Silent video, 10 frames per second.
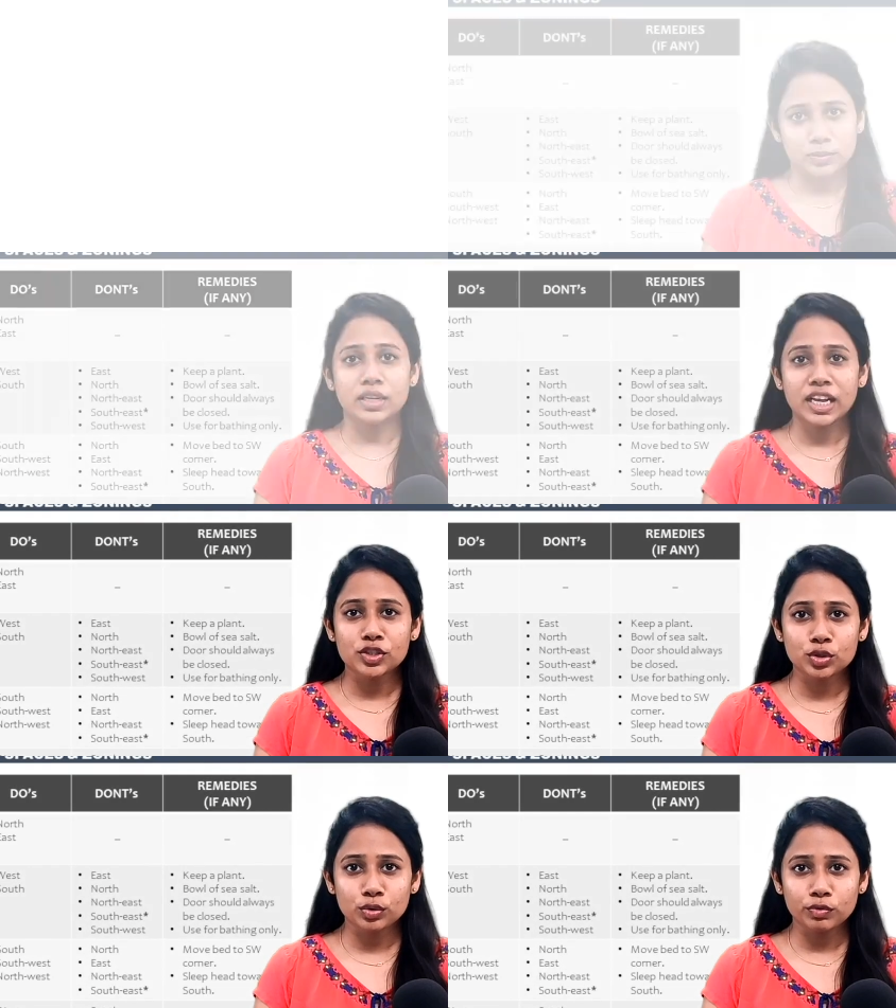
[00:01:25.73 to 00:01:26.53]
The
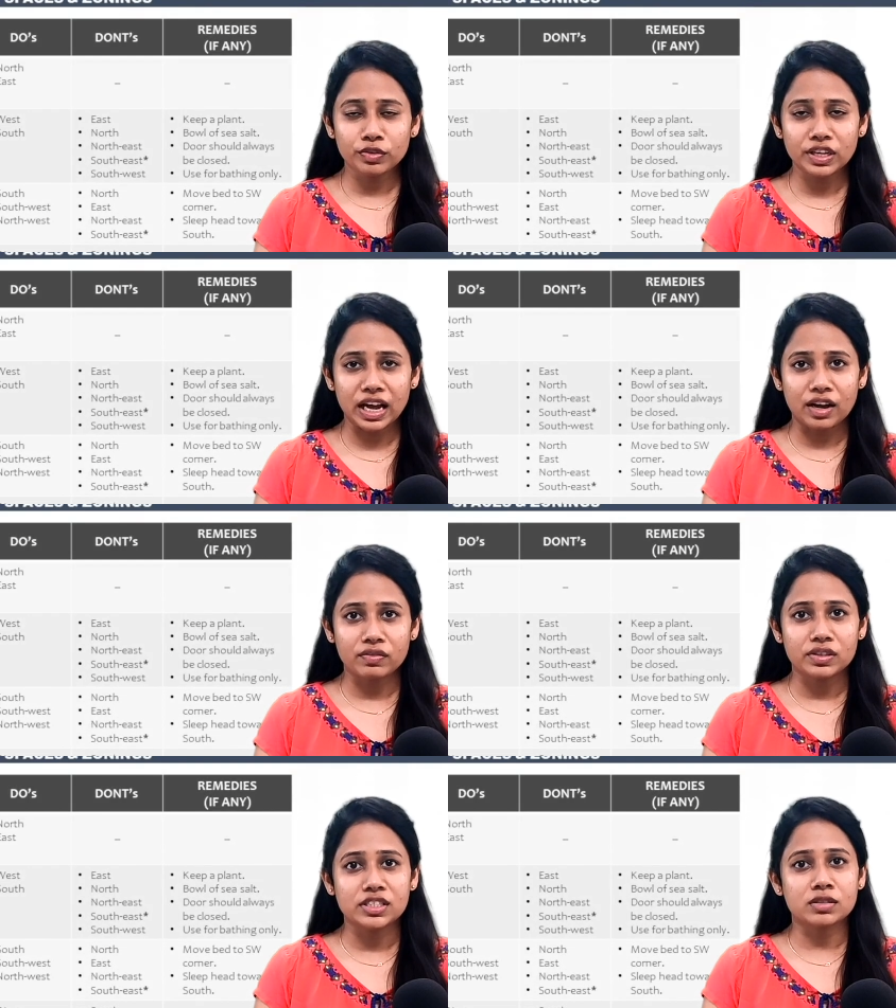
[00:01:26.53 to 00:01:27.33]
next room we
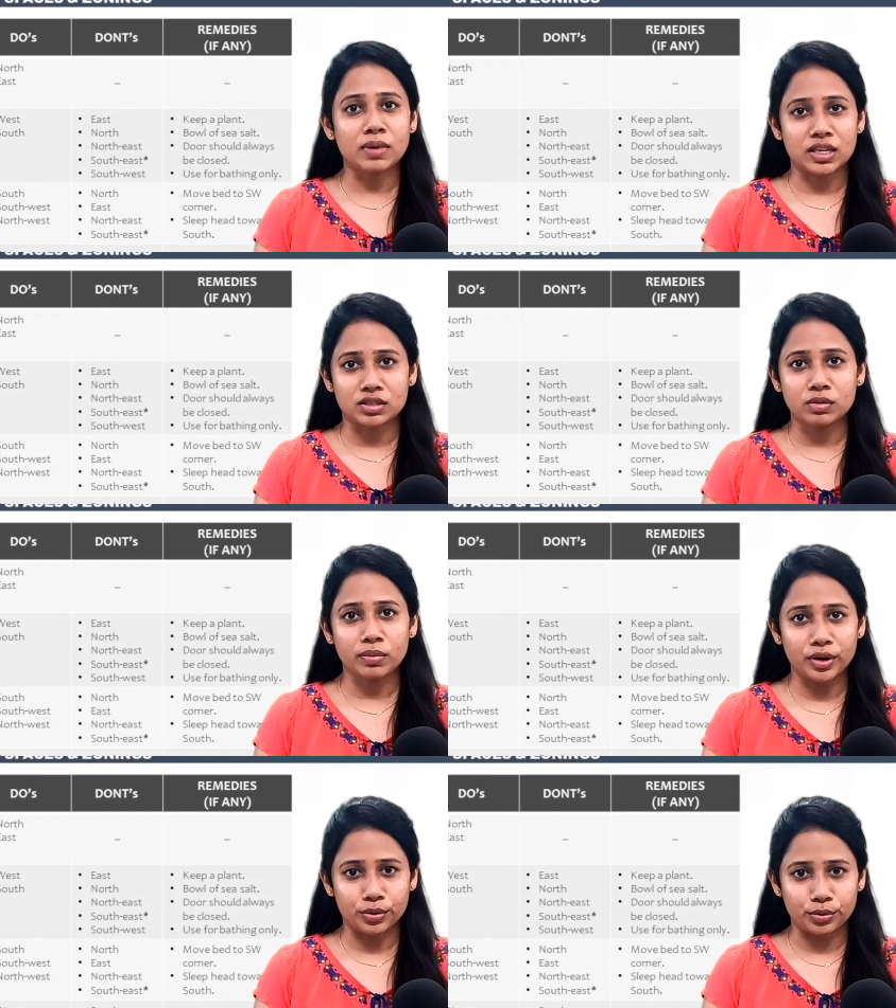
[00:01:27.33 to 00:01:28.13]
have is master
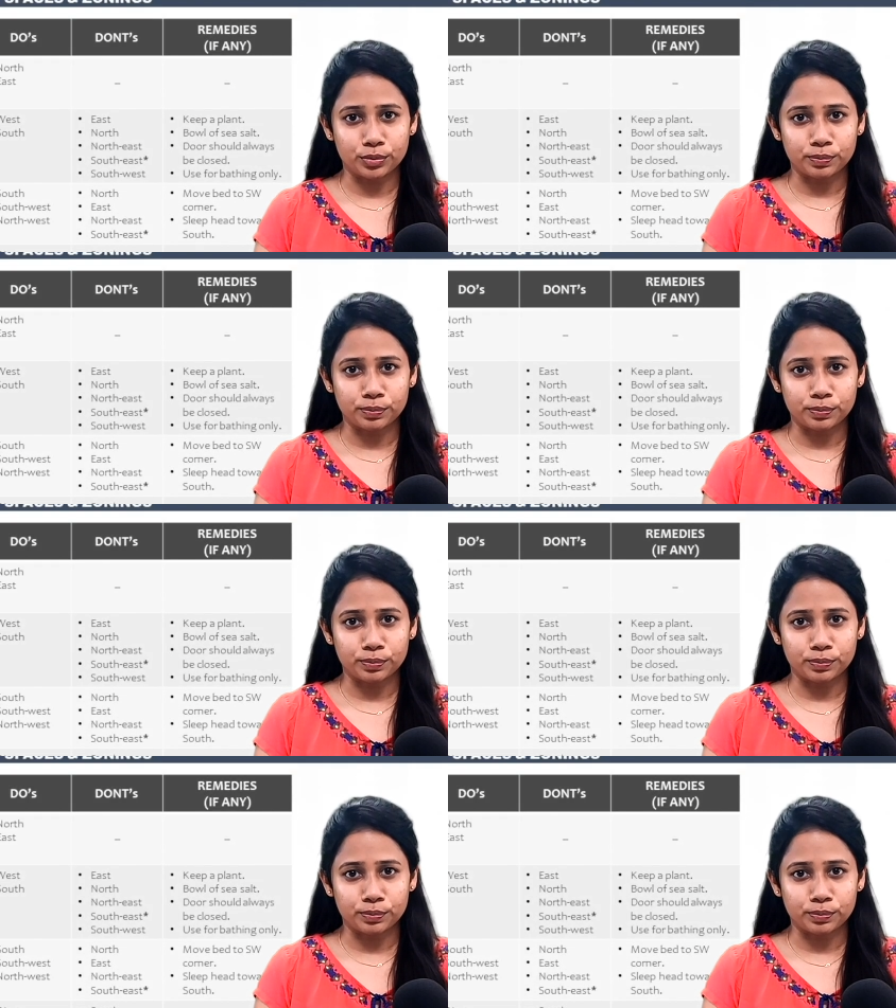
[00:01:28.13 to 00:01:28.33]
bedroom.